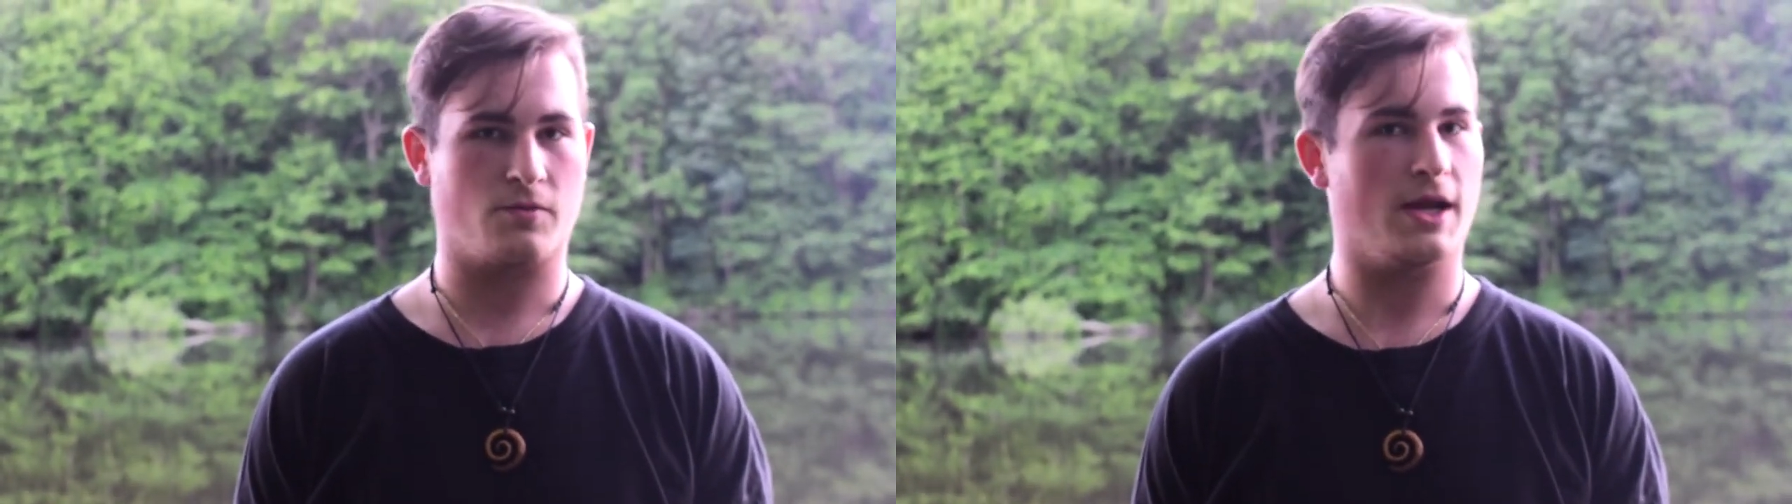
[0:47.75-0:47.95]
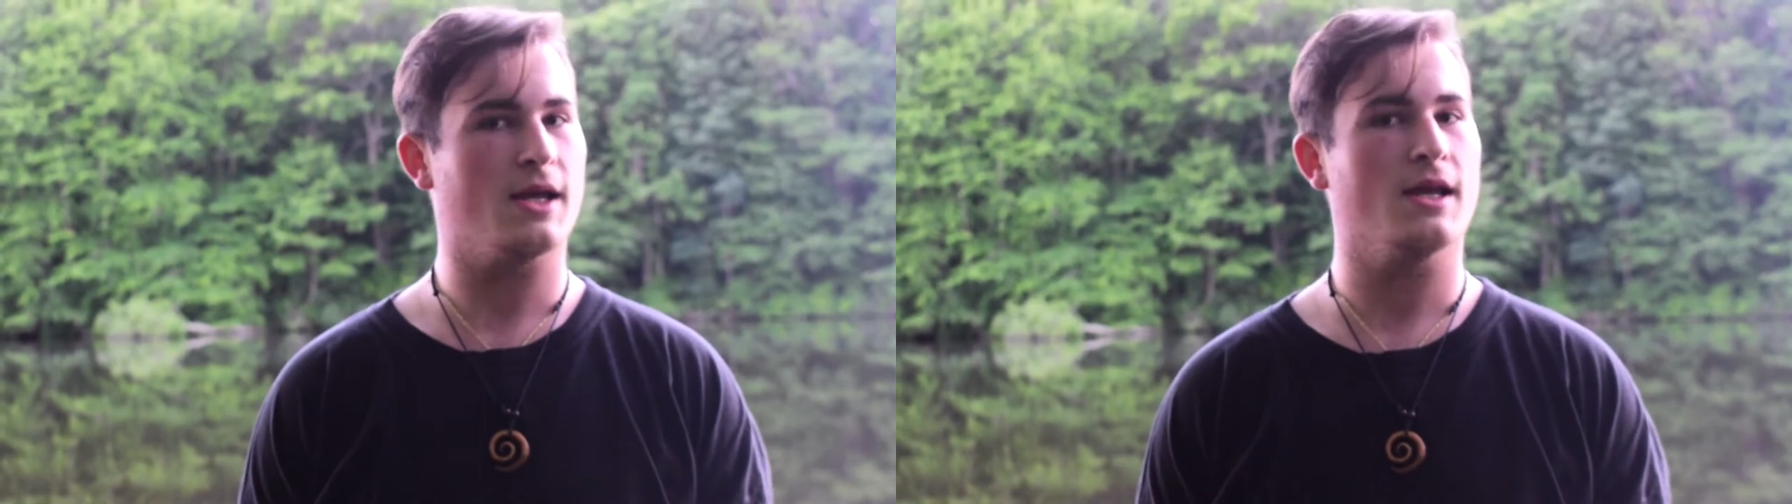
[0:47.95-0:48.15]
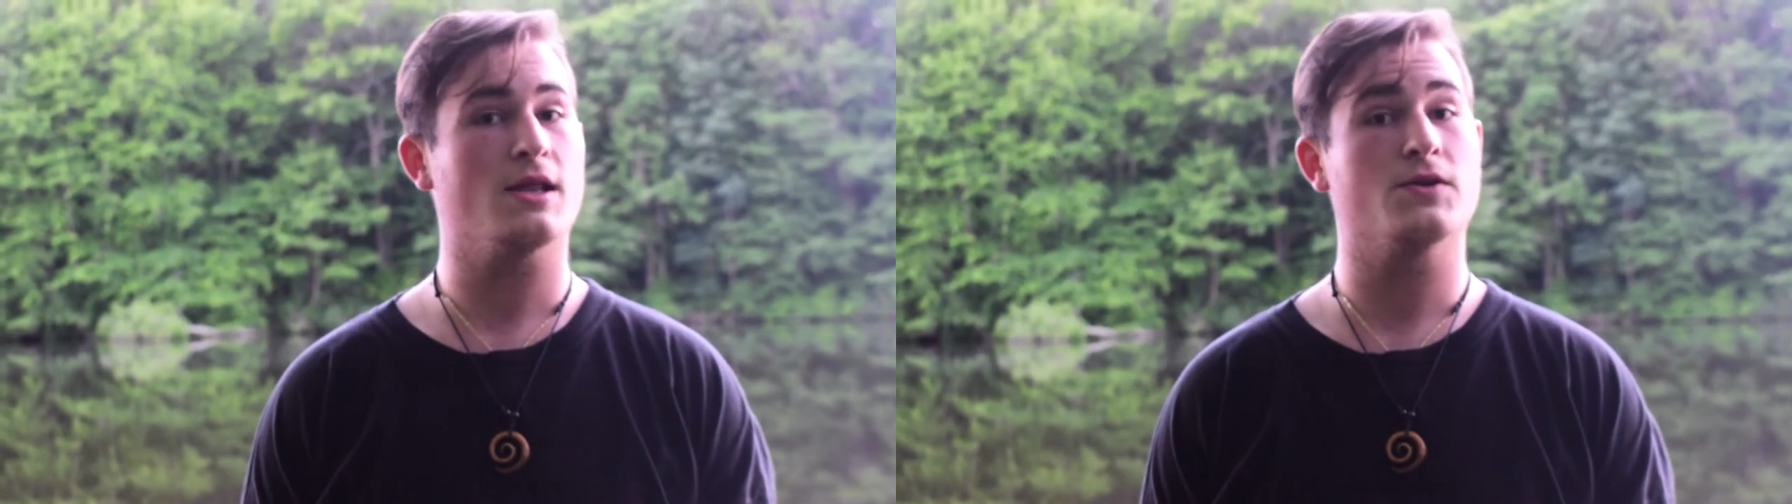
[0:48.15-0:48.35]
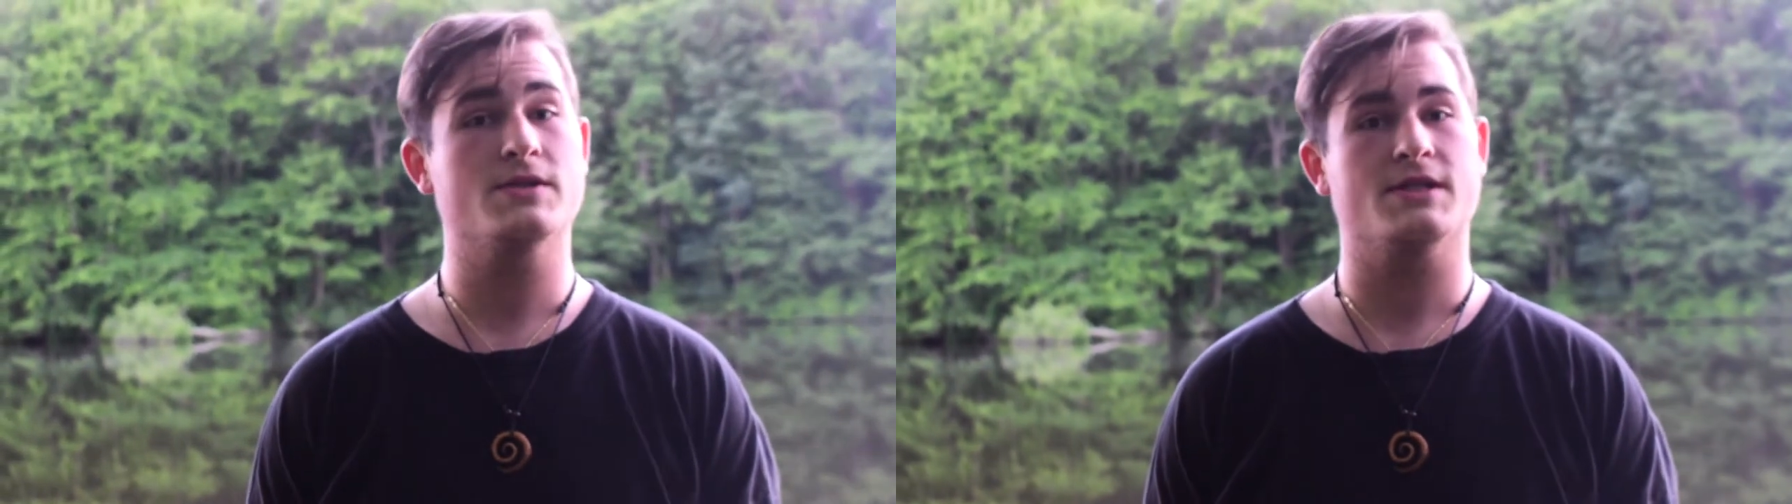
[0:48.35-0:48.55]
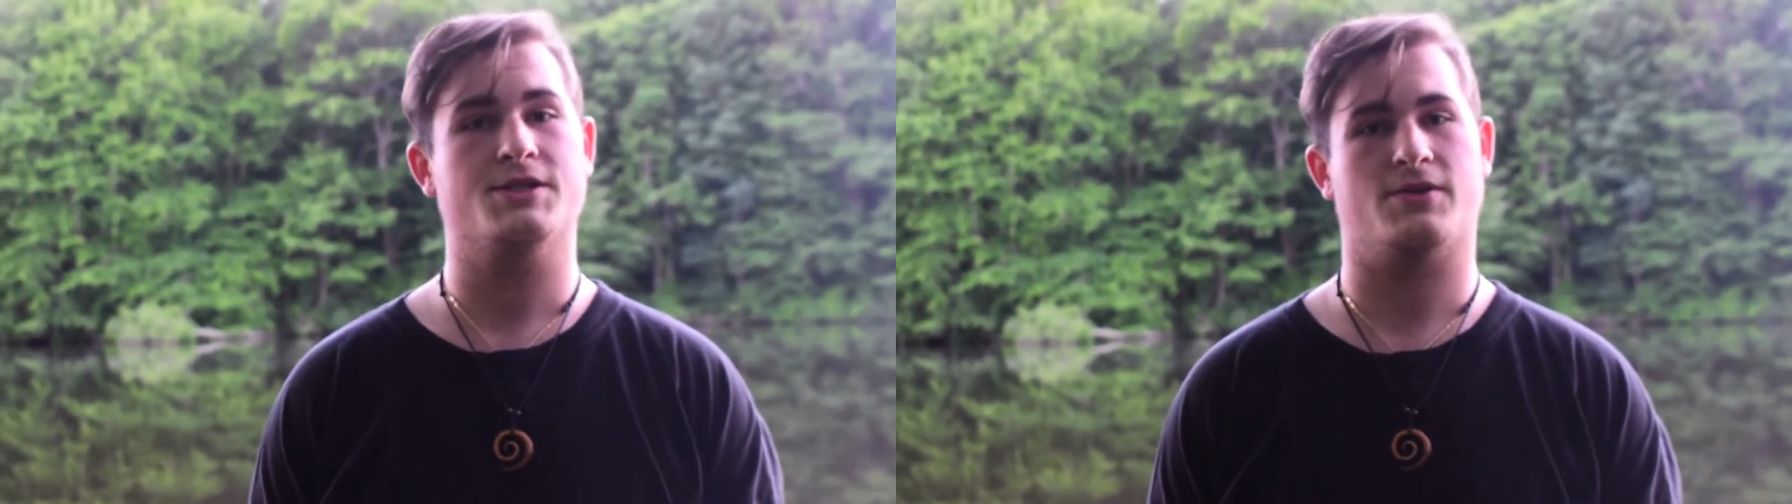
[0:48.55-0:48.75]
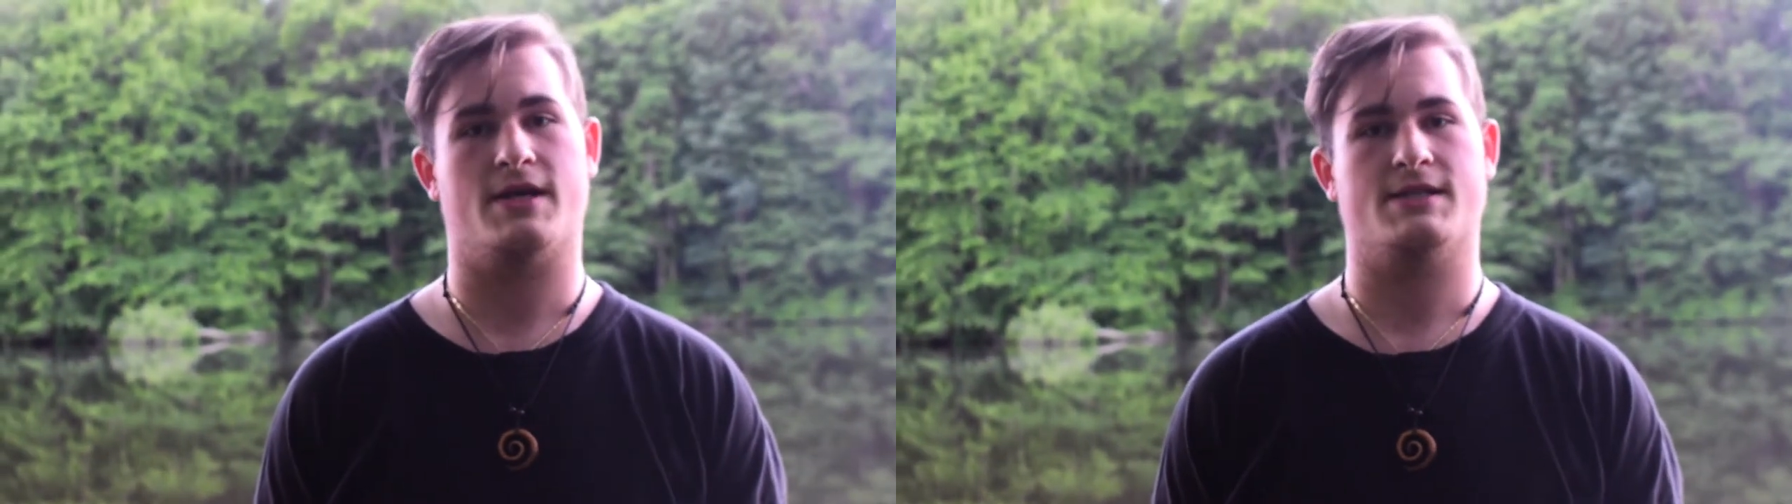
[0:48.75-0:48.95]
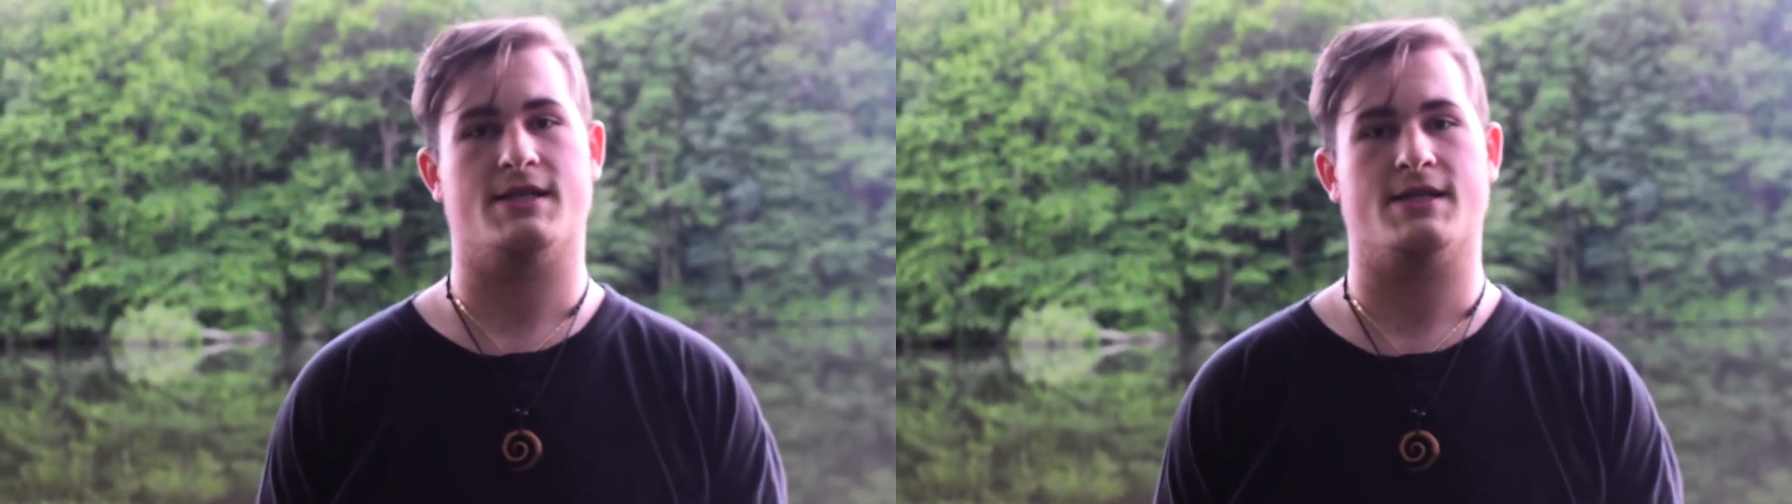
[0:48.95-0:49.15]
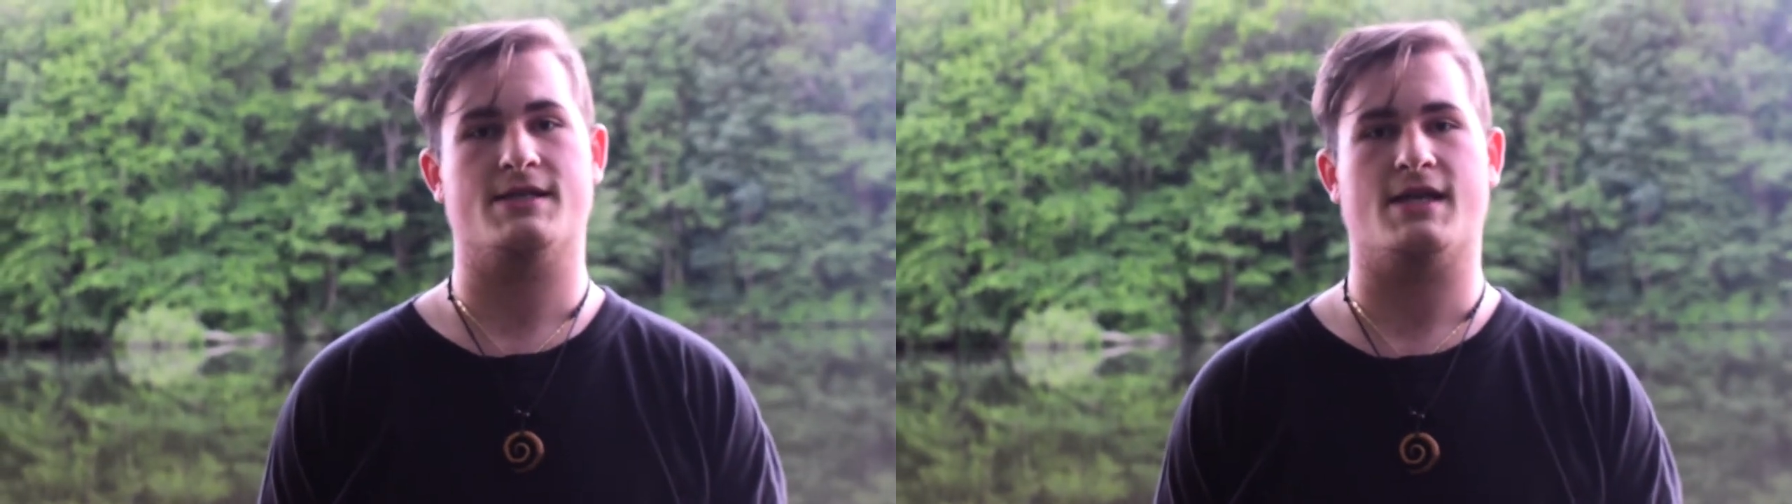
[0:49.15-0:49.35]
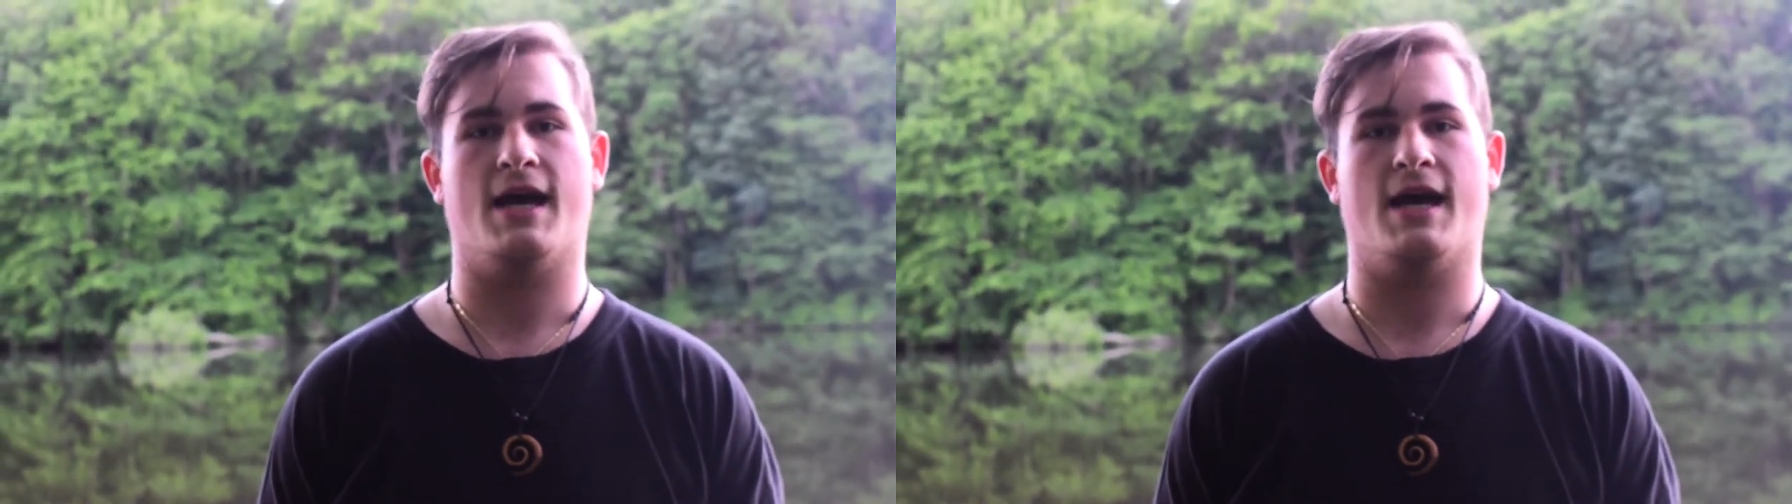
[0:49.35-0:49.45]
Reiki loosely translates